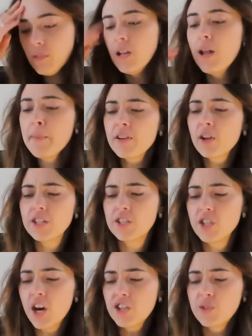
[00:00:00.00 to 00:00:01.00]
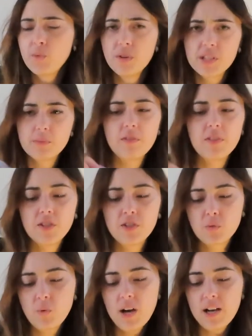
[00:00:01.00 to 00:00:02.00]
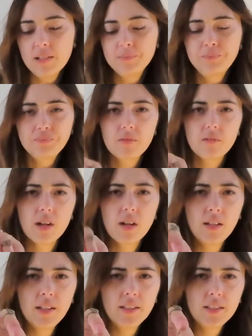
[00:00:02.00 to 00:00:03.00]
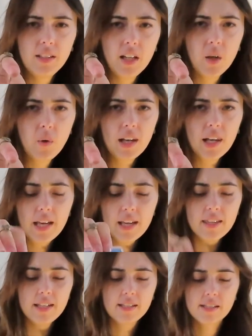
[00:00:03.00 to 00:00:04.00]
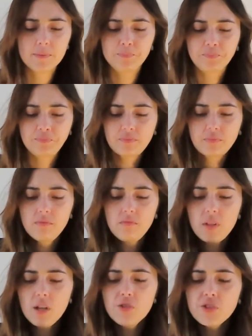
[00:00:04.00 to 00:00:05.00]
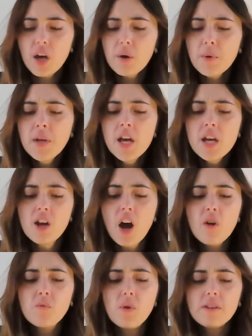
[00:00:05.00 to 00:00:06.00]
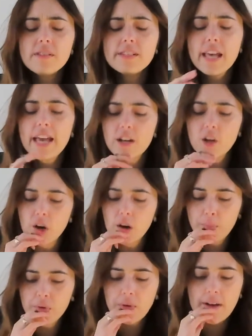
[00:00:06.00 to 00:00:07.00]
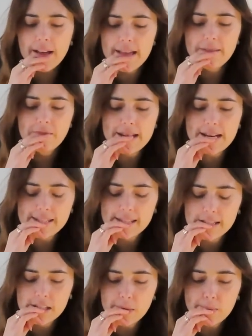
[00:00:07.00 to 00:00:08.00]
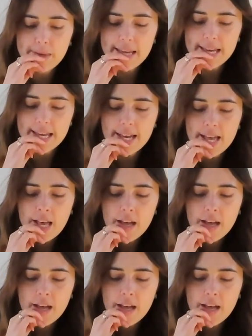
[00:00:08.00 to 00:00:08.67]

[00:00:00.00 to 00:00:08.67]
Let me have a look at this Knight of Wands in reverse as well. I quite like this. So, Knight of Wands in upright really says to me,